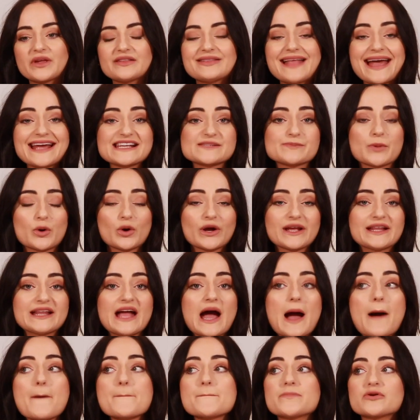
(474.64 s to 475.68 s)
Next point,
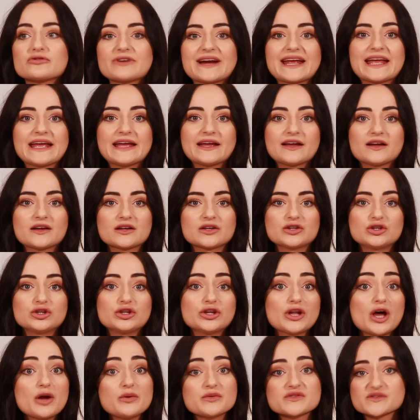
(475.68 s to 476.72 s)
bring
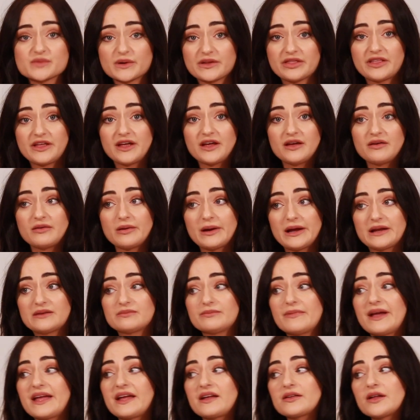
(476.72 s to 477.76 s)
notes with you
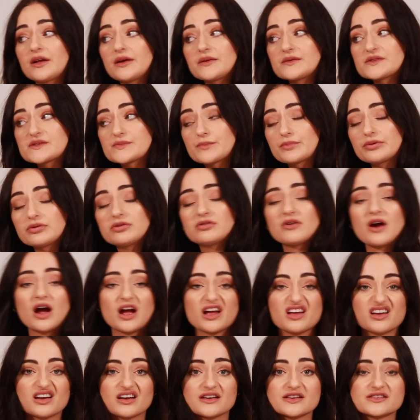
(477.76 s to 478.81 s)
and make notes
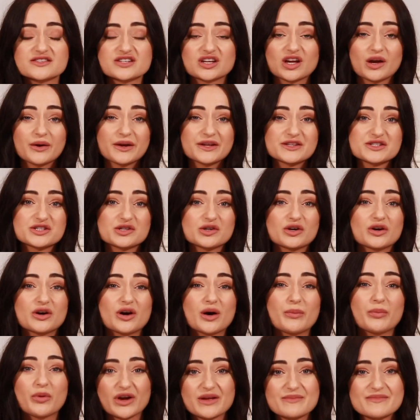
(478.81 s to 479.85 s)
prior to going to your
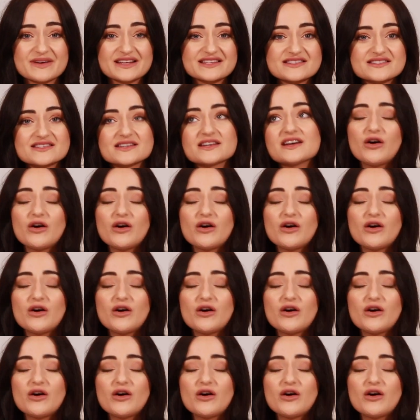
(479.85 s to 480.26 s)
appointment.